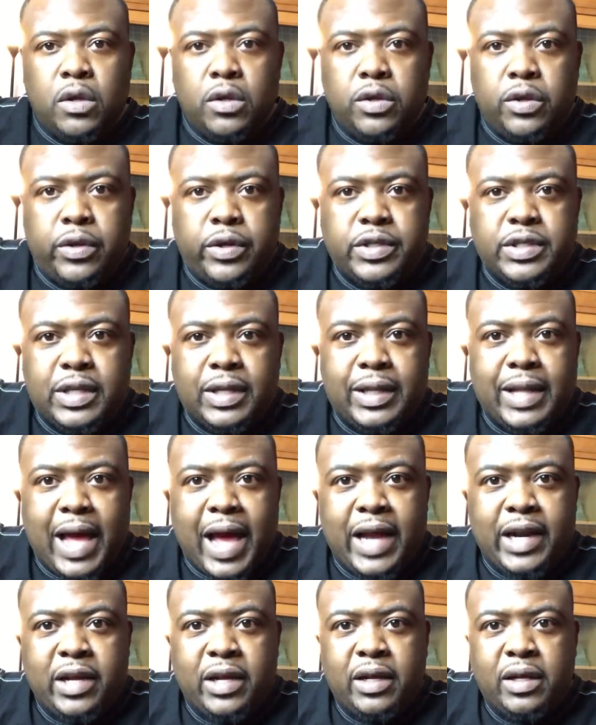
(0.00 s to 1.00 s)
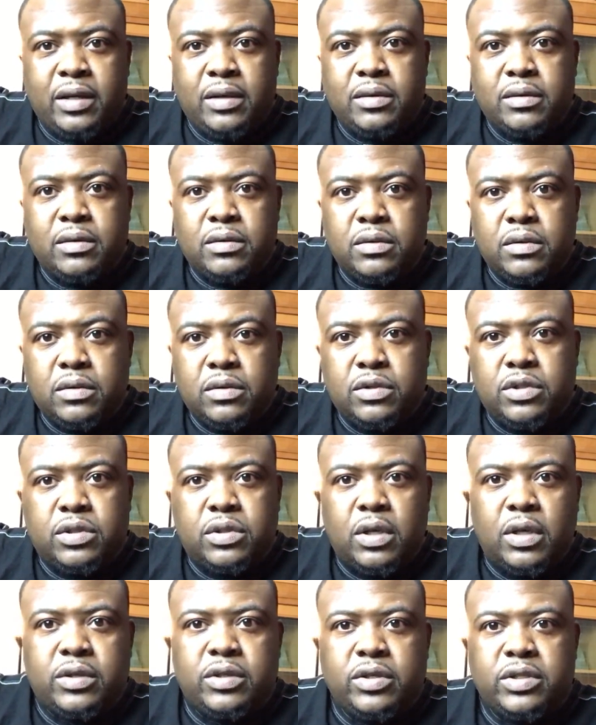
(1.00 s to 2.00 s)
there's
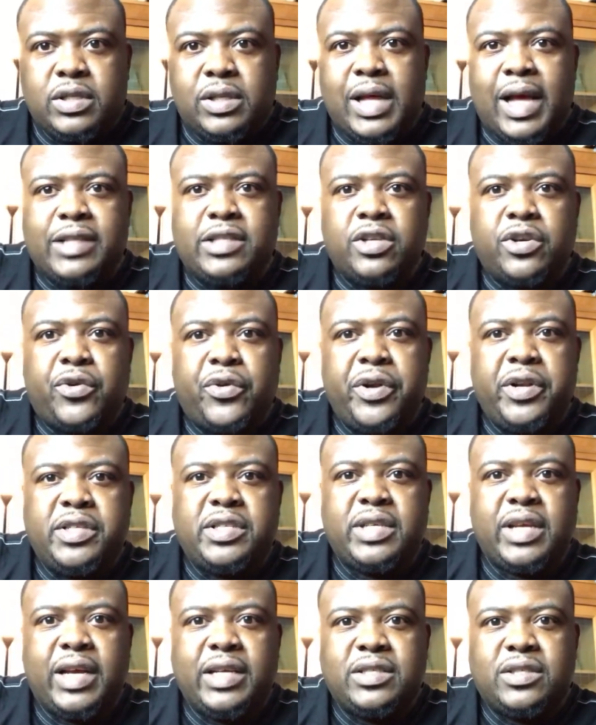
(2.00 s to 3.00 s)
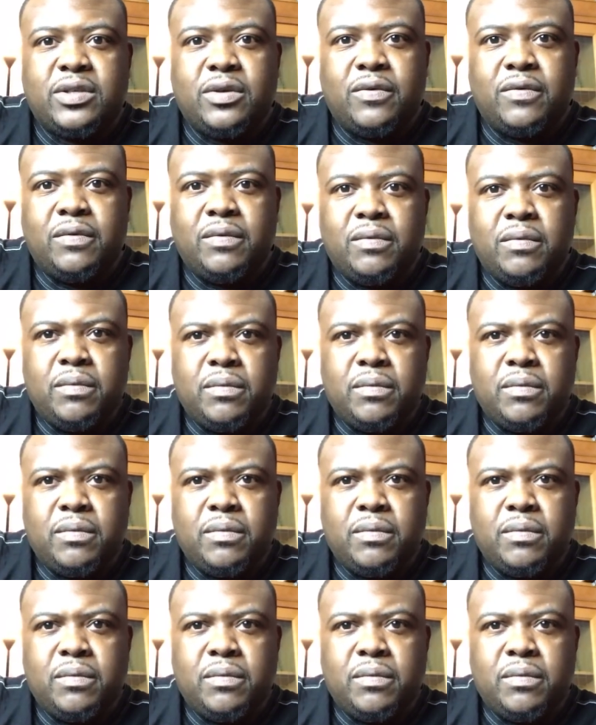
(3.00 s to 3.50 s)
there's a lot to criticize. So